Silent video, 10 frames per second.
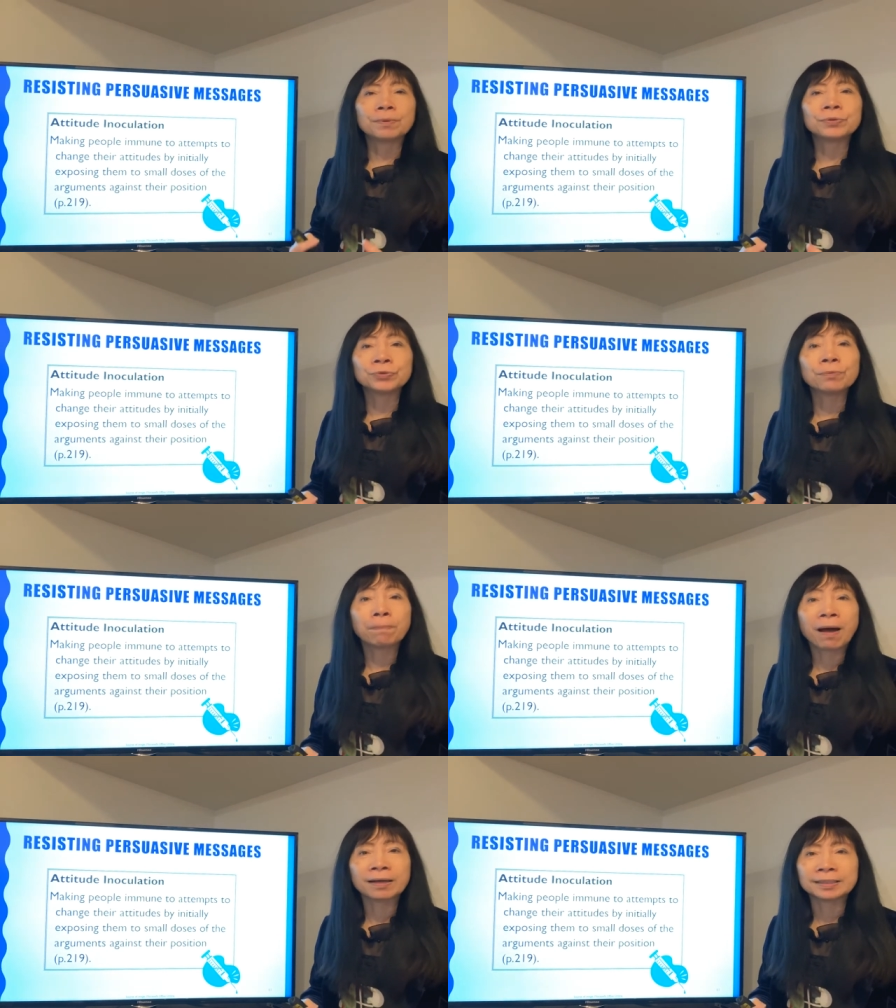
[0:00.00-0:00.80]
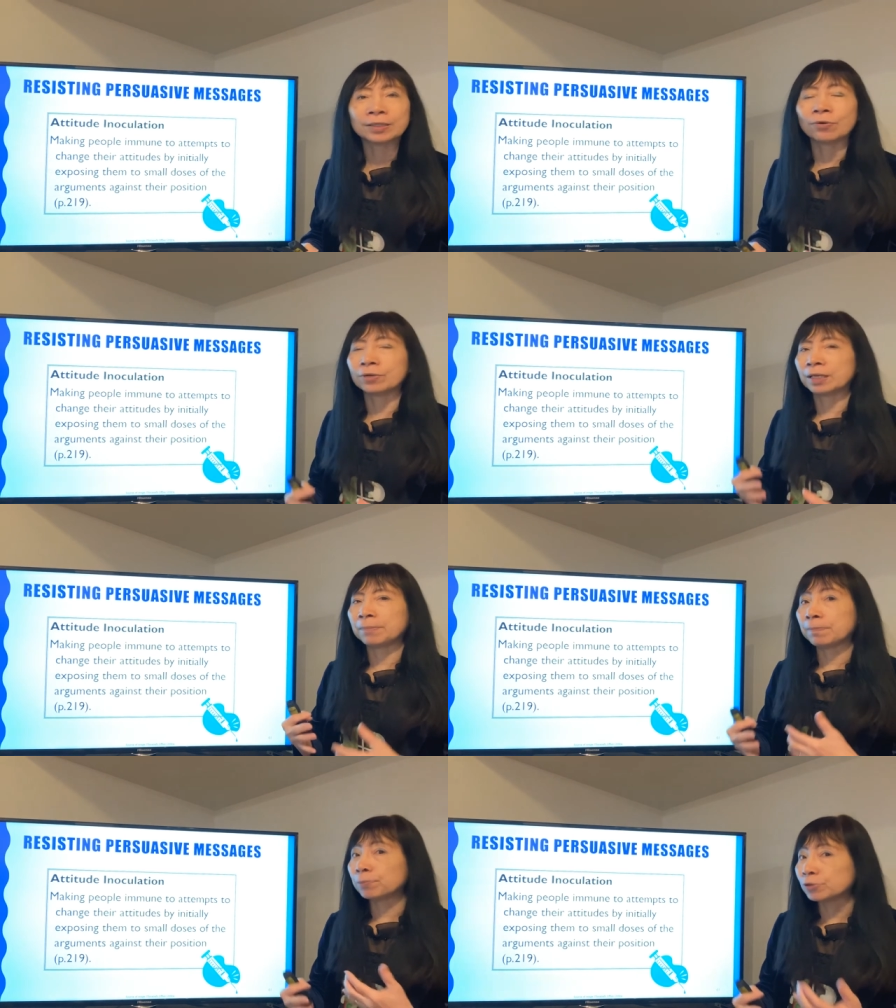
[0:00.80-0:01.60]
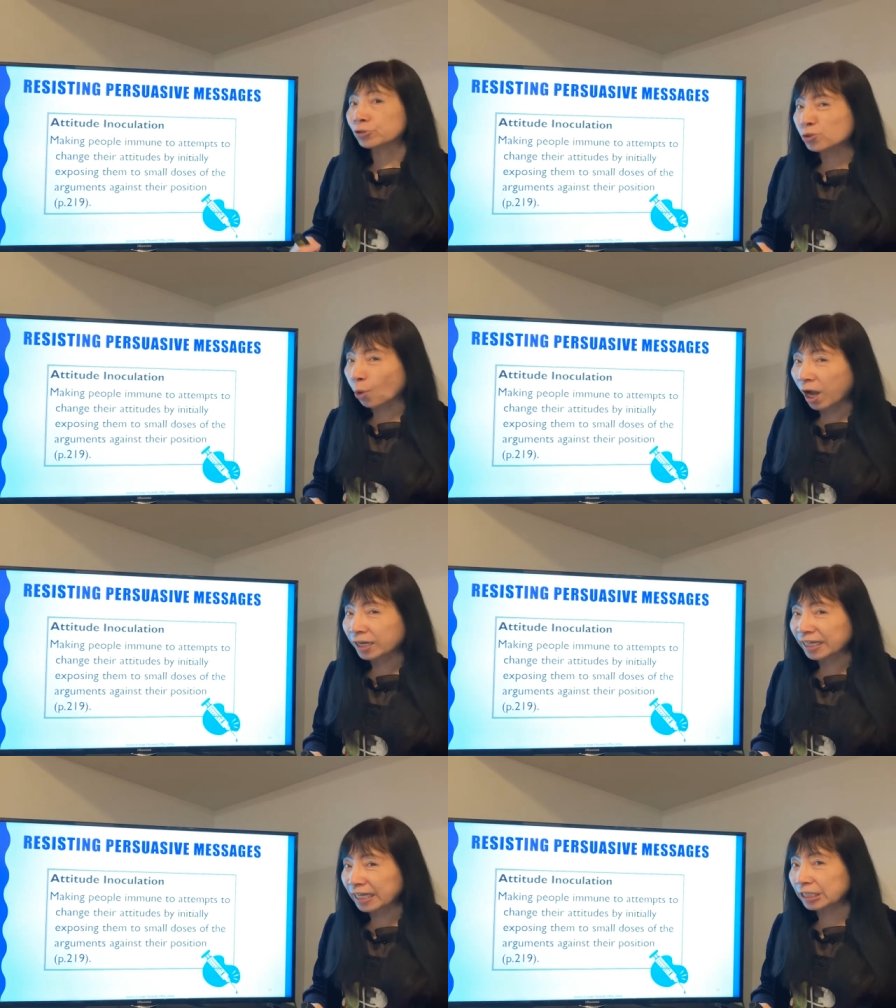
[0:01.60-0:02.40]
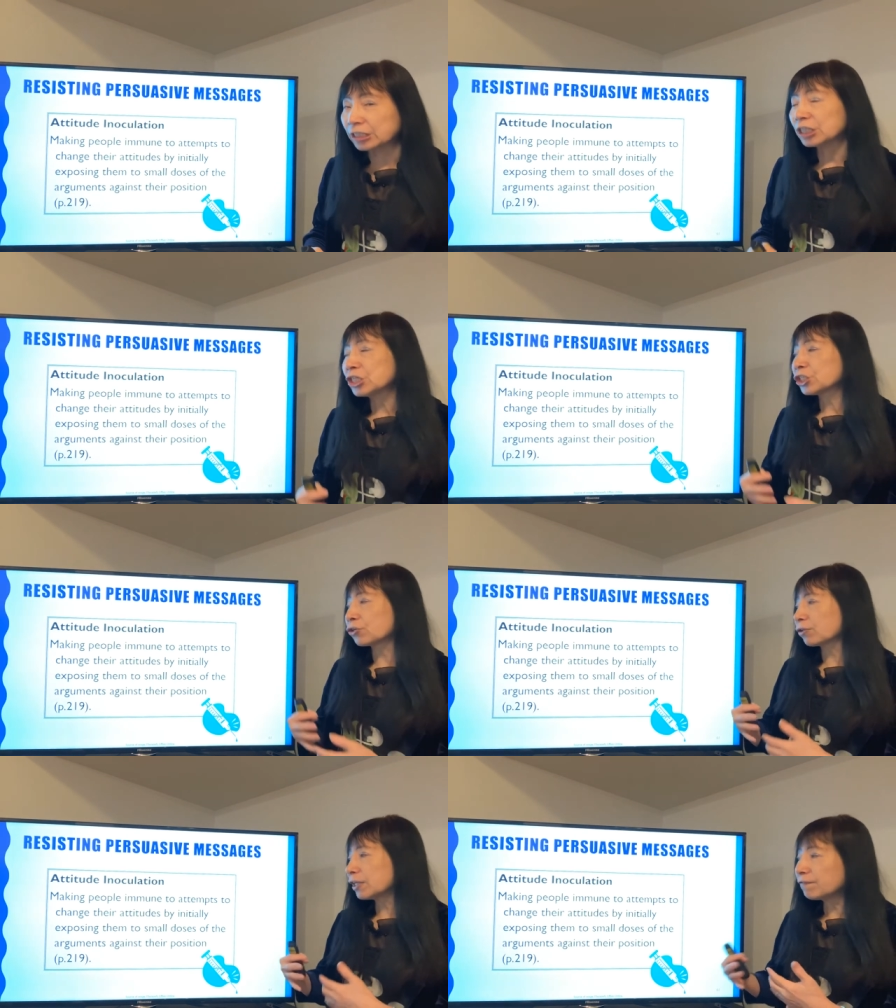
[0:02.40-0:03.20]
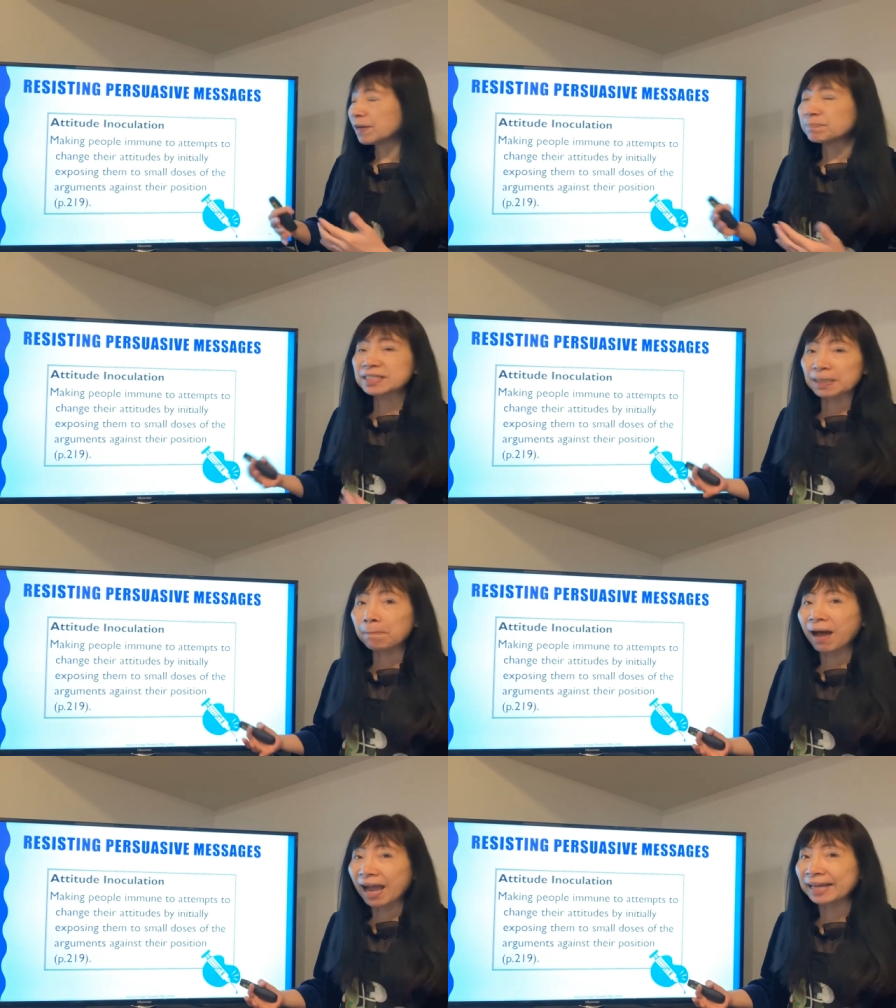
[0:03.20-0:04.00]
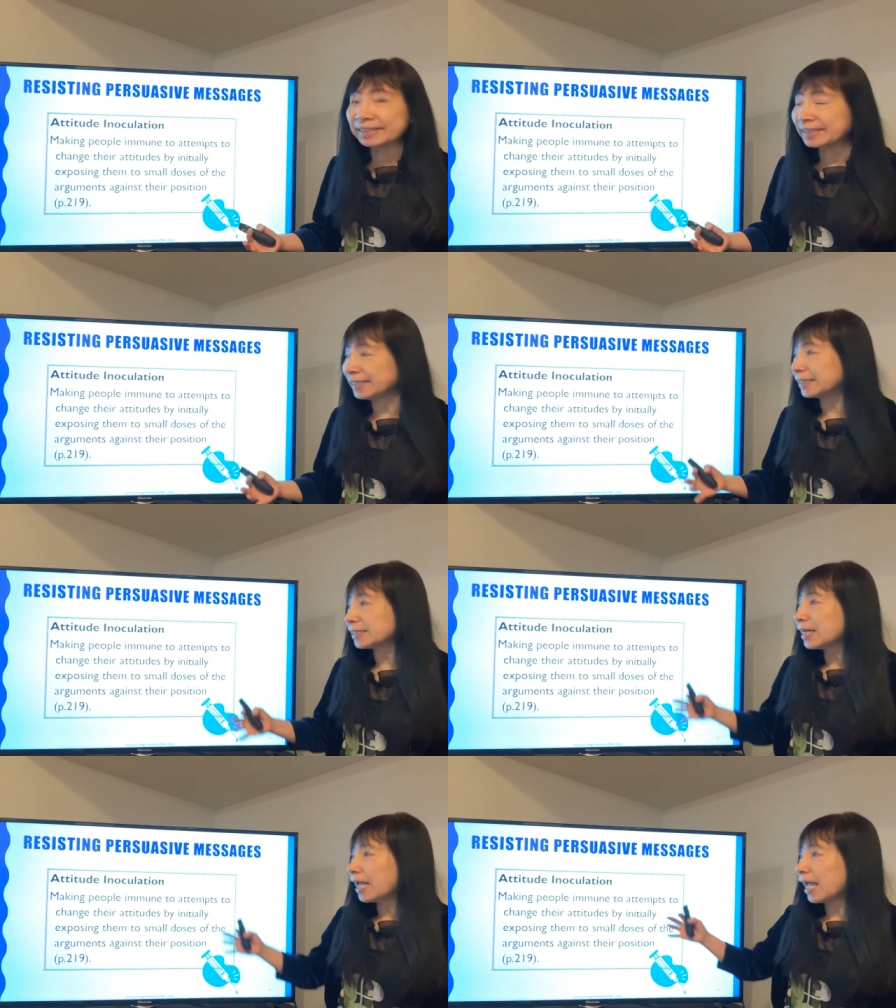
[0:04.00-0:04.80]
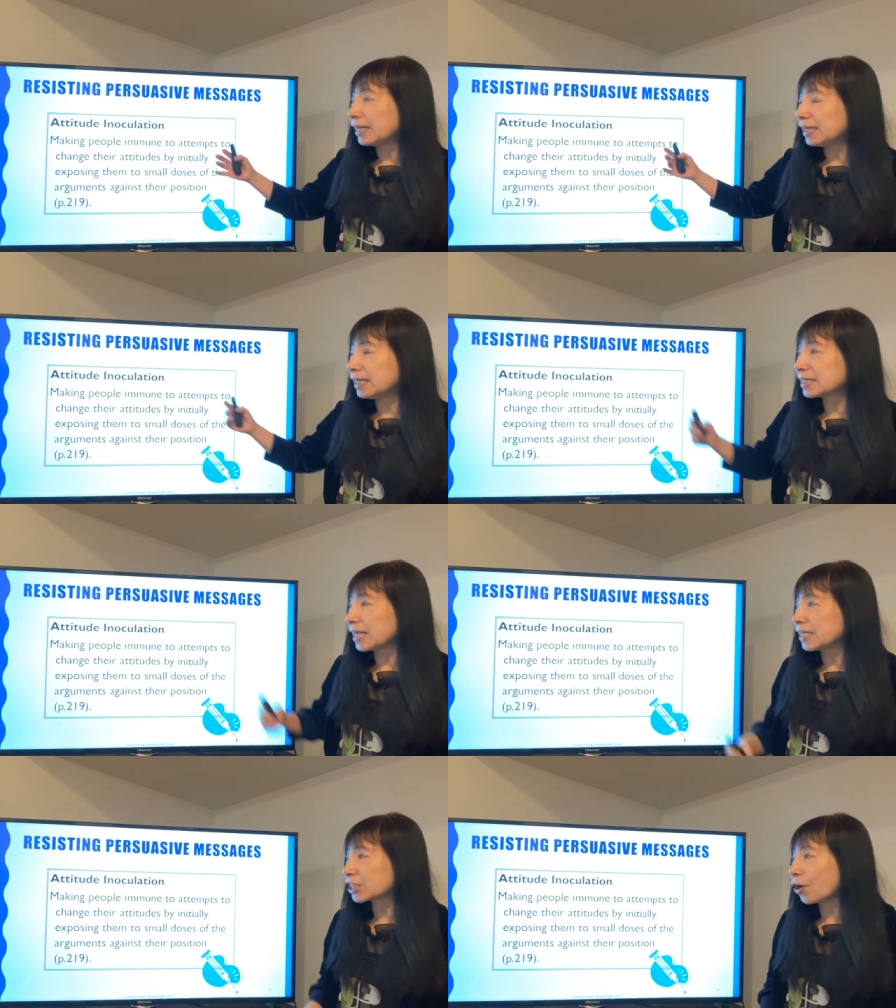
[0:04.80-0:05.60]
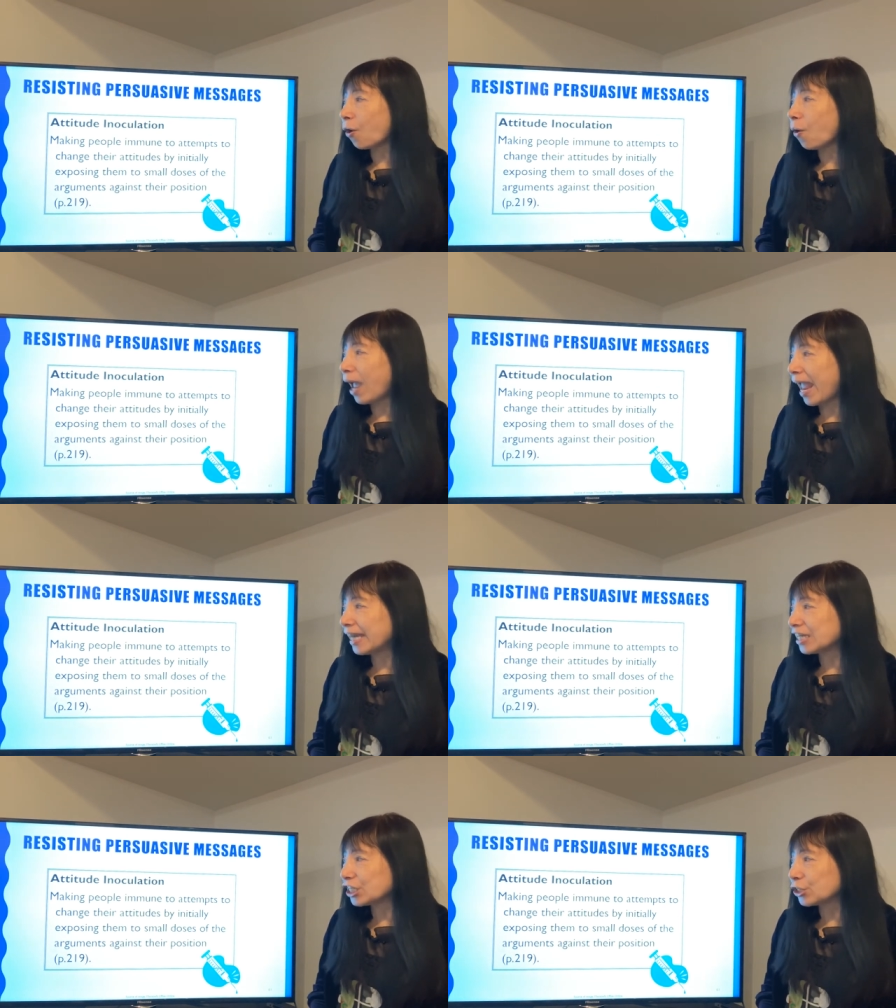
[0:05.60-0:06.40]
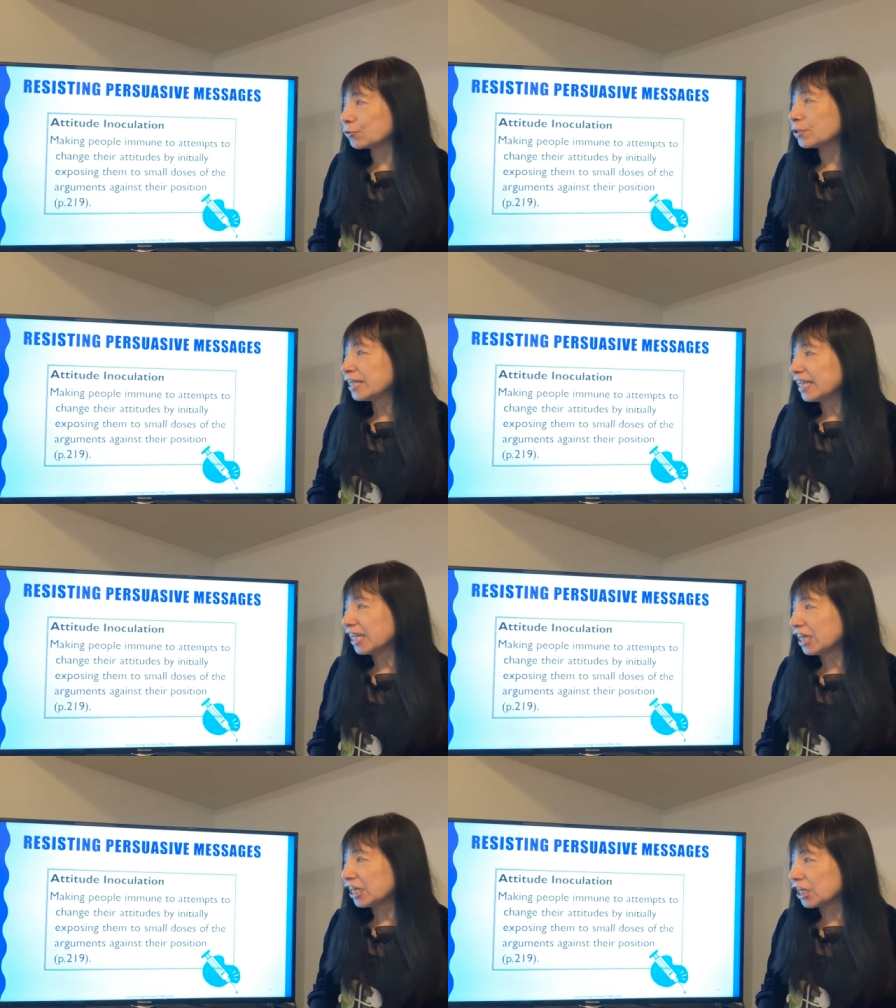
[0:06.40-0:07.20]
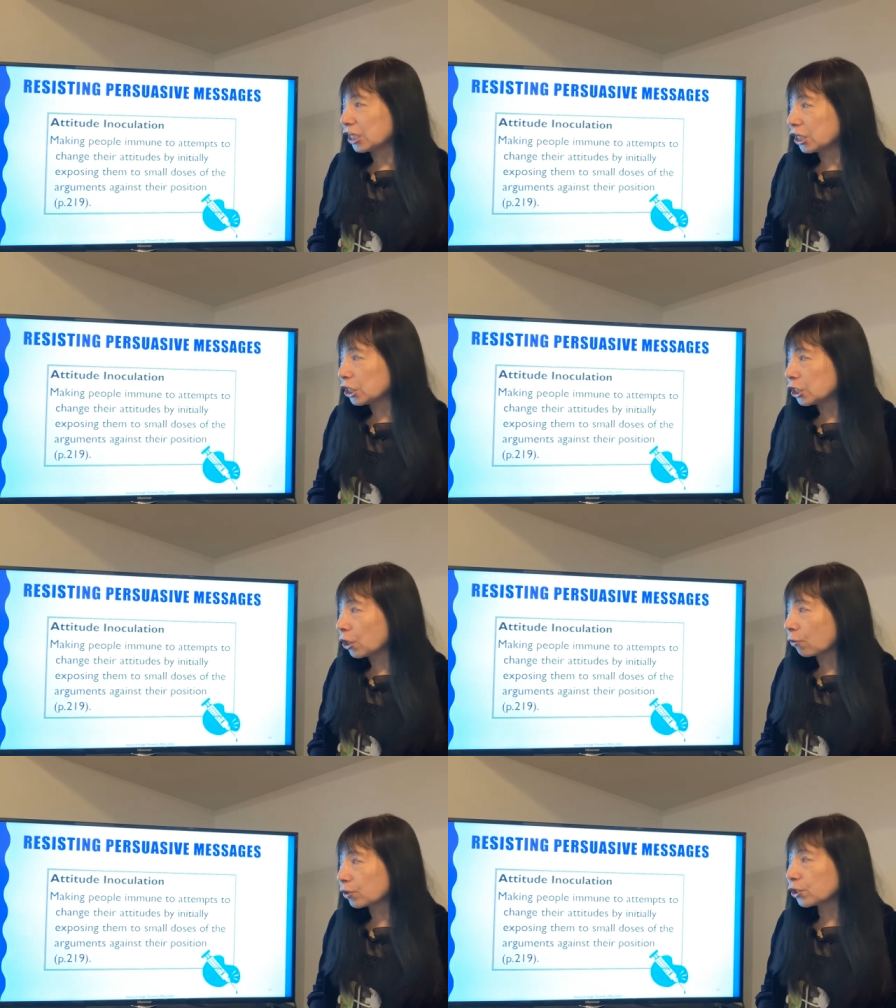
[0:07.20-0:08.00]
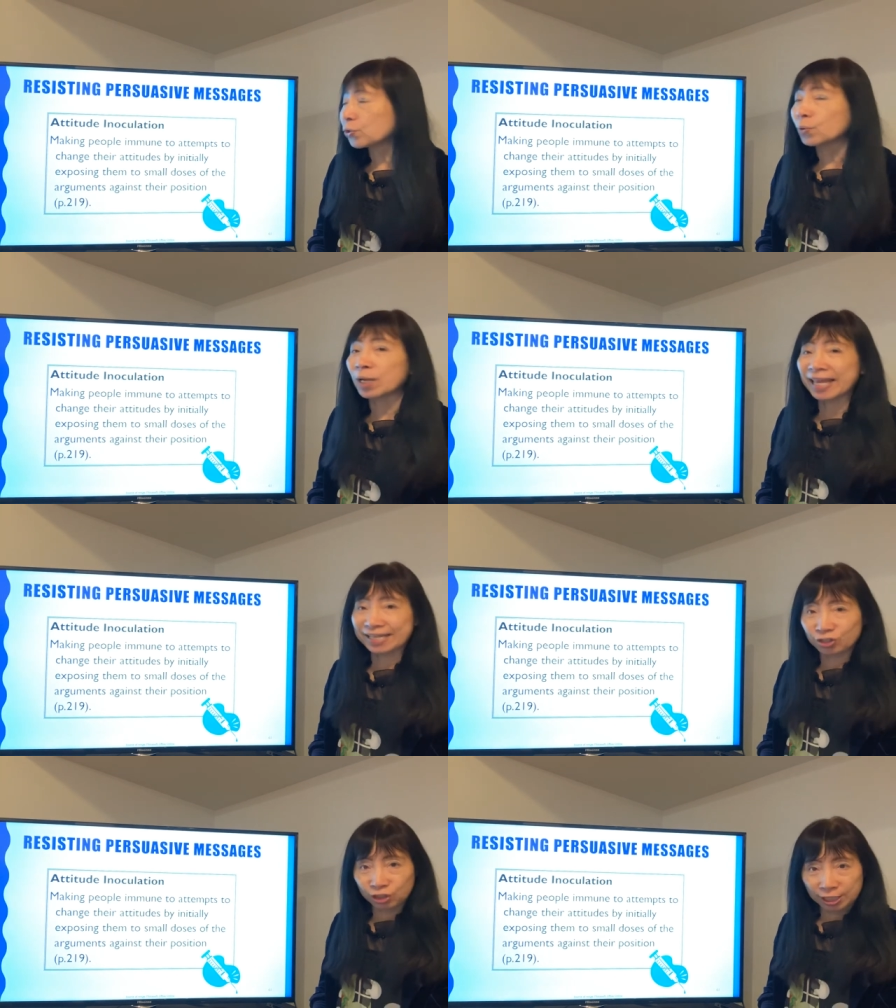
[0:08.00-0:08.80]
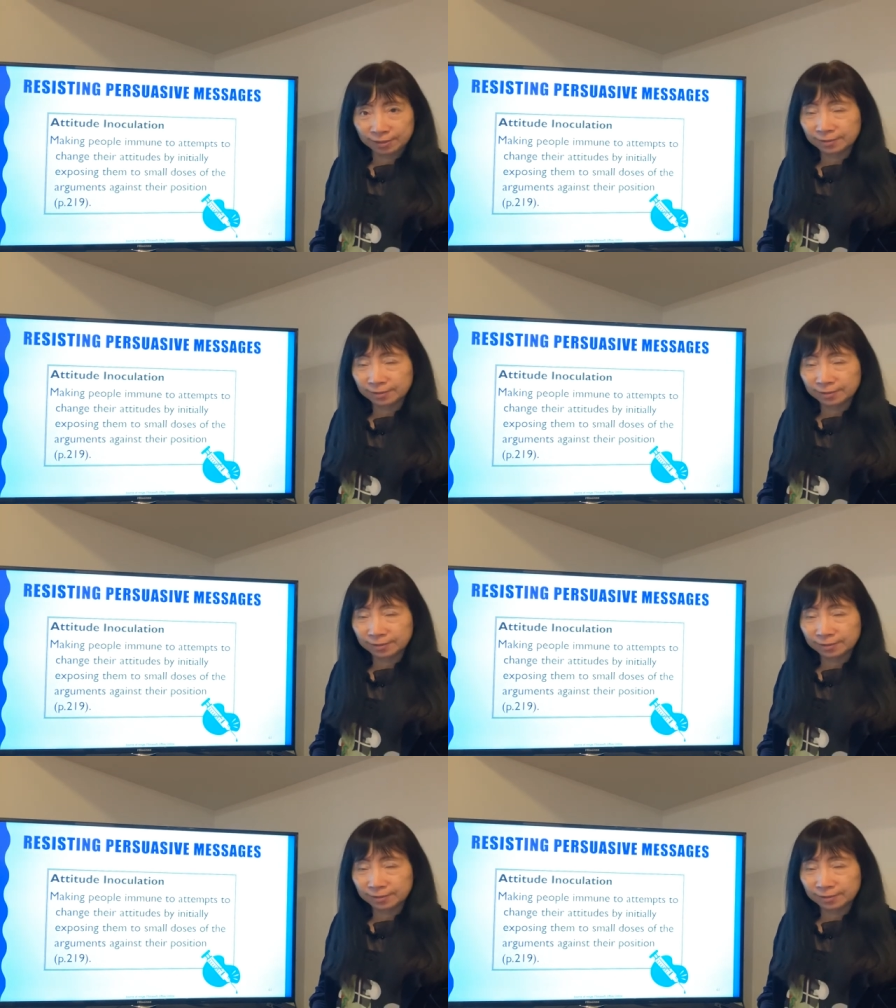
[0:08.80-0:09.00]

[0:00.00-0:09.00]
your body or they may put drug there so give them some idea and this is called attitude inoculation.